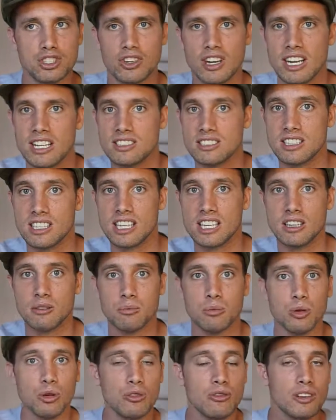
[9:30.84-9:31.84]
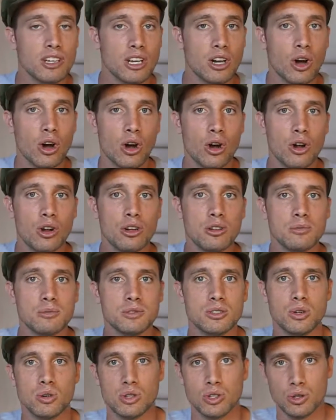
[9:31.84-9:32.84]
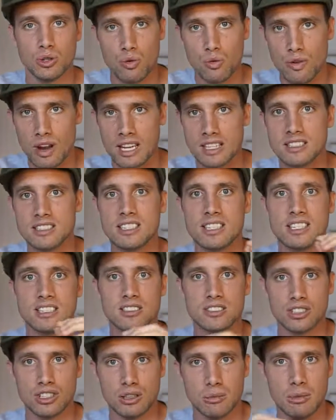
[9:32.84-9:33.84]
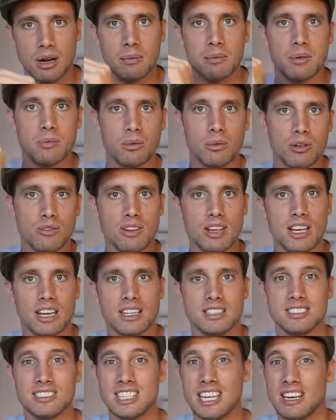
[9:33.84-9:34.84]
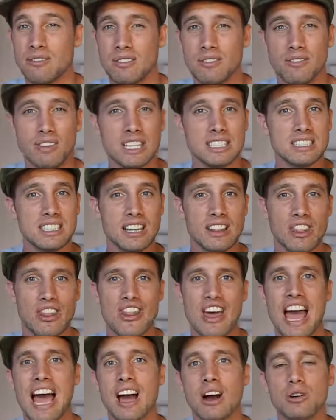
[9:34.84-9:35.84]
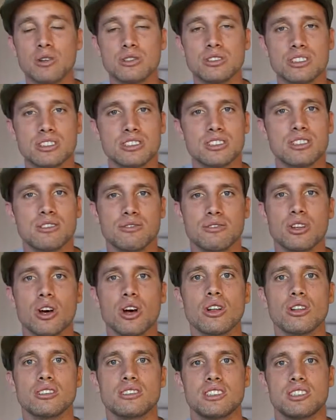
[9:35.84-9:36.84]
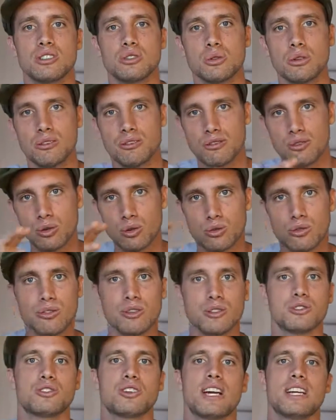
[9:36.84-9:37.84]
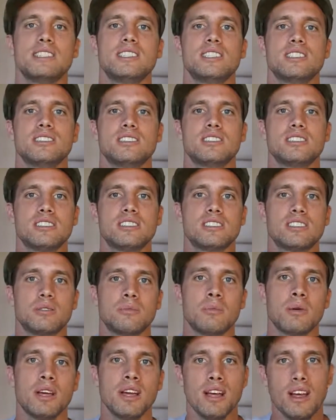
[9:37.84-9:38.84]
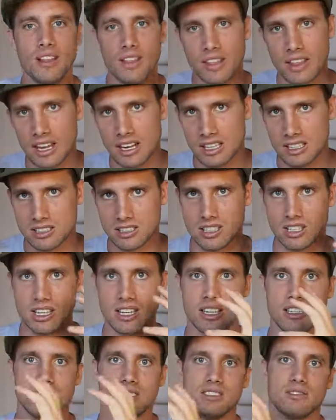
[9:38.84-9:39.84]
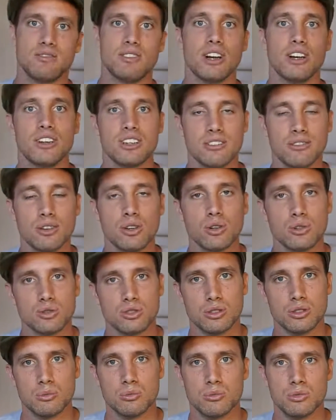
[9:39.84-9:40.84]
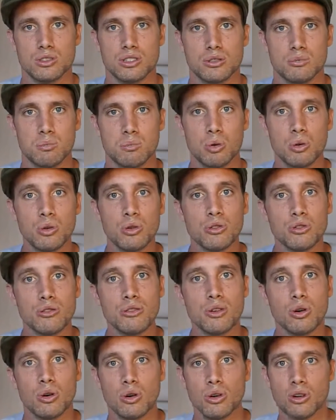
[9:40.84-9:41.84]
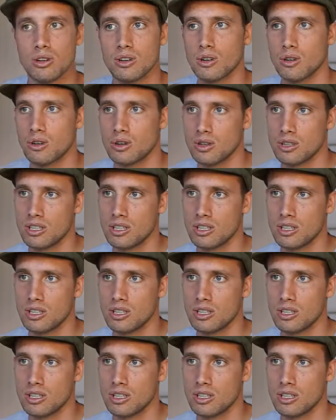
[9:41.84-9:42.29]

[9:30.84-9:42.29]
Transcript: transient, moving homes, or you're renting. So you might be moving, and instead of investing thousands of dollars into a full filtration system that is very difficult to move or